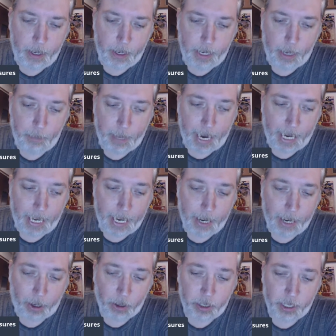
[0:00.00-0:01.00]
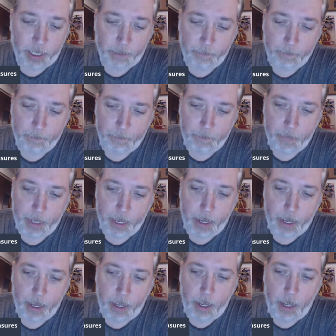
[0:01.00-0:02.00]
named Danny Nickerson.
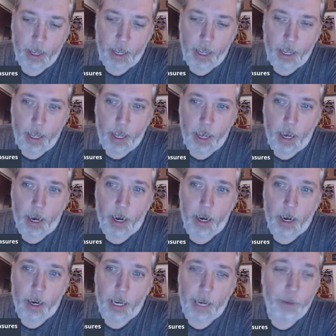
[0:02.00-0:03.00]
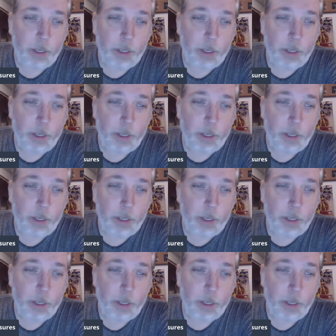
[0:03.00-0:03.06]
He